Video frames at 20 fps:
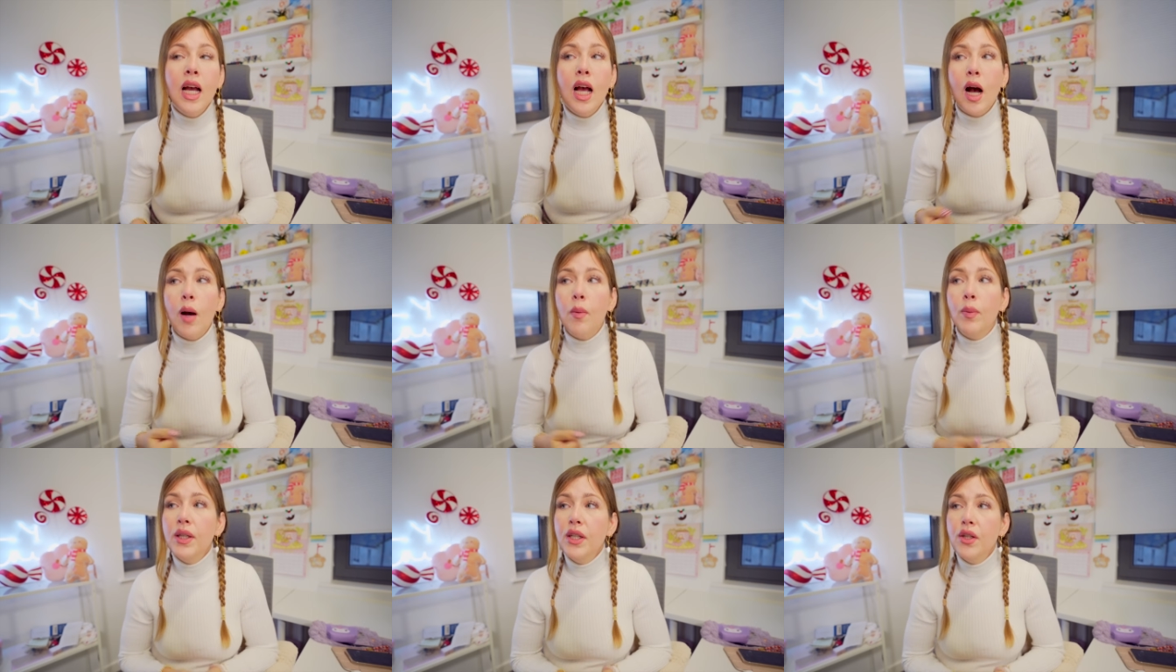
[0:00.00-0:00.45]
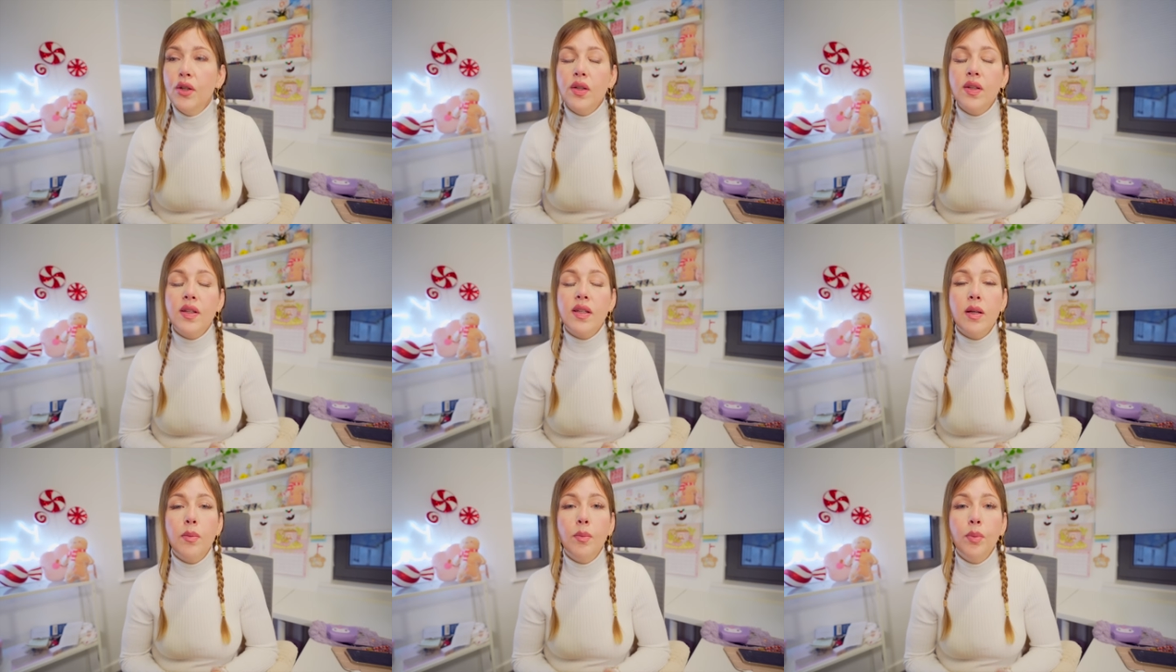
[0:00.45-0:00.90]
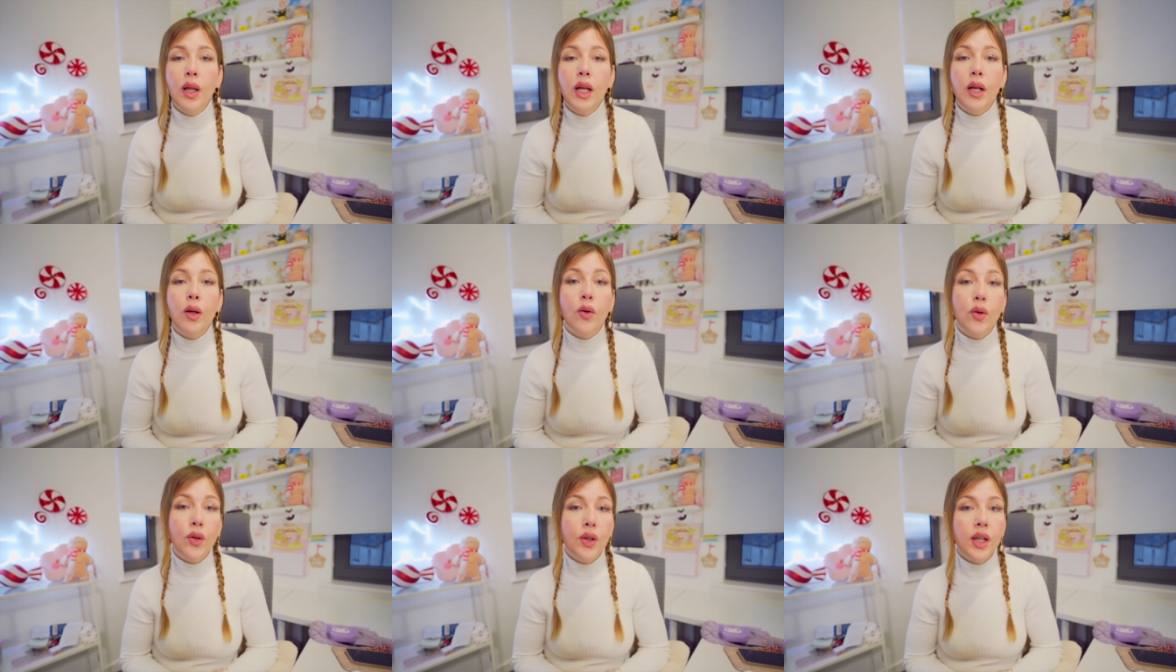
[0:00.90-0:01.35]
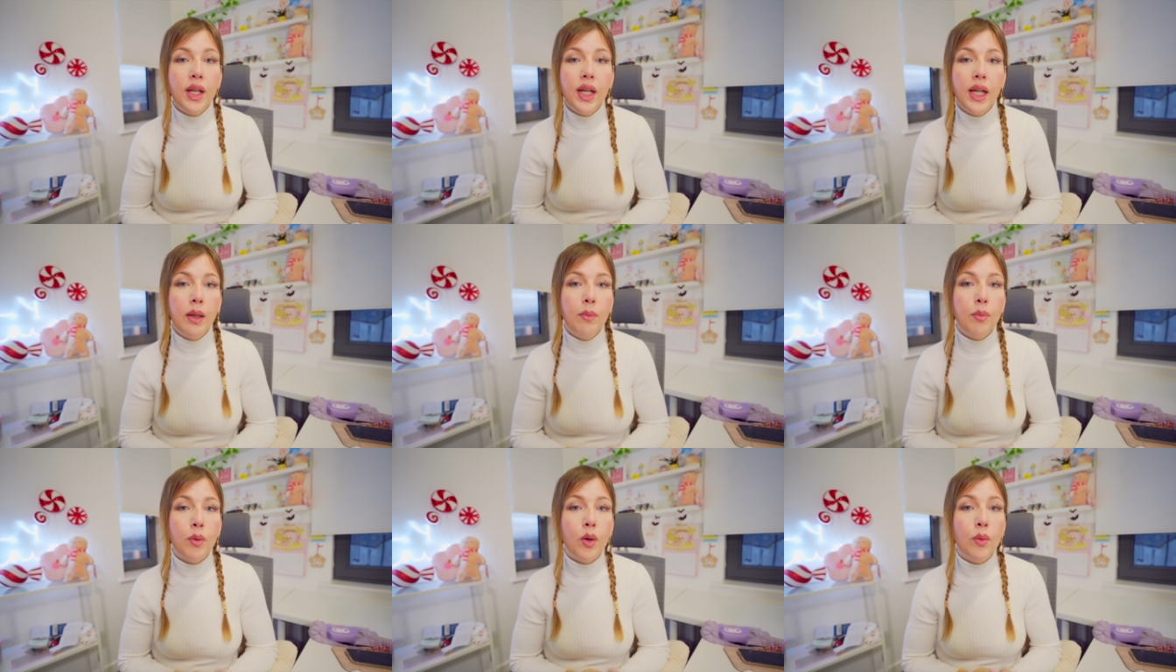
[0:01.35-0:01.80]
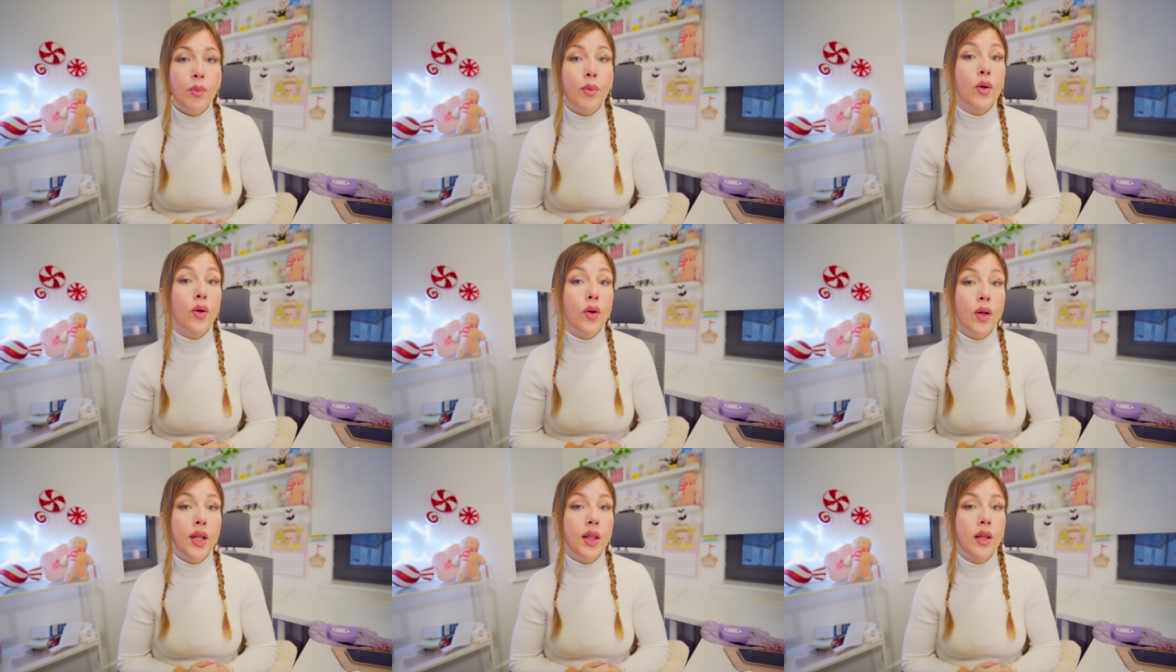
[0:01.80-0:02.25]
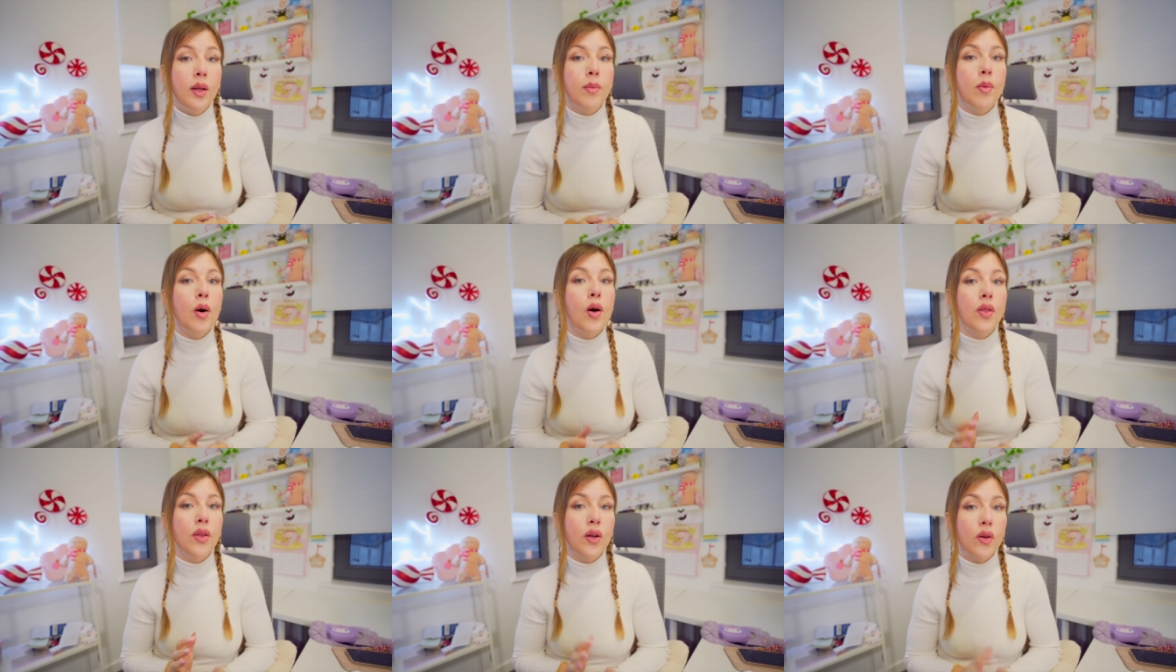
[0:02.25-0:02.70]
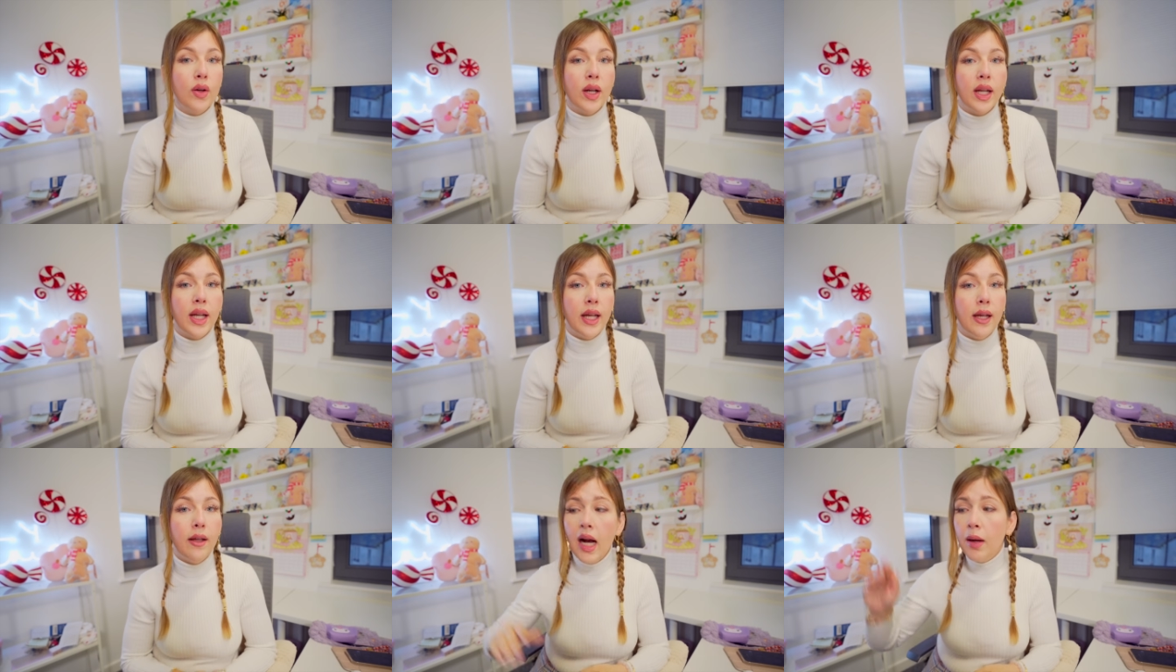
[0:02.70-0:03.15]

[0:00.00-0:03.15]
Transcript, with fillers: and we just simply couldn't keep up cutting them on the Cricut.